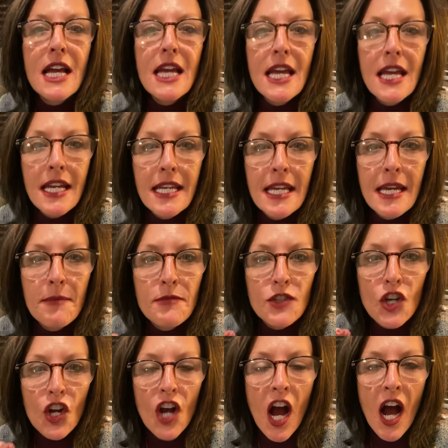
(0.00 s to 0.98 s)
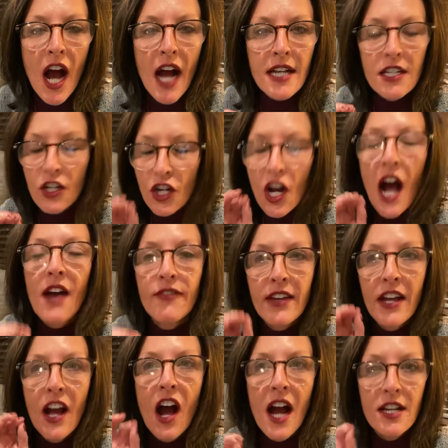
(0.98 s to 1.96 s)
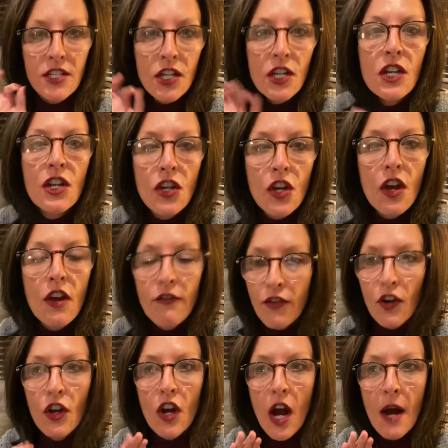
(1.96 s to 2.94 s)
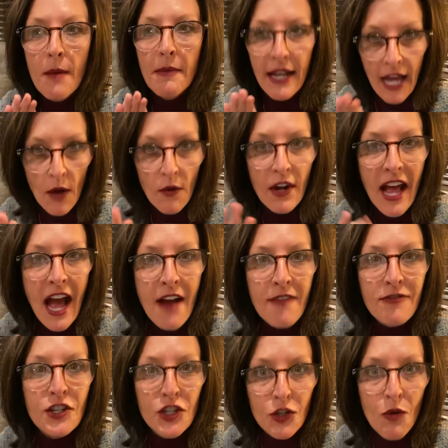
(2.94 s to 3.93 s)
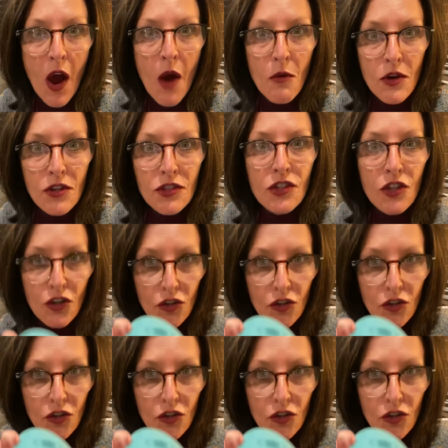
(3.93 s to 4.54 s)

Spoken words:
It keeps her coffee hot for an hour and a half to 2 hours,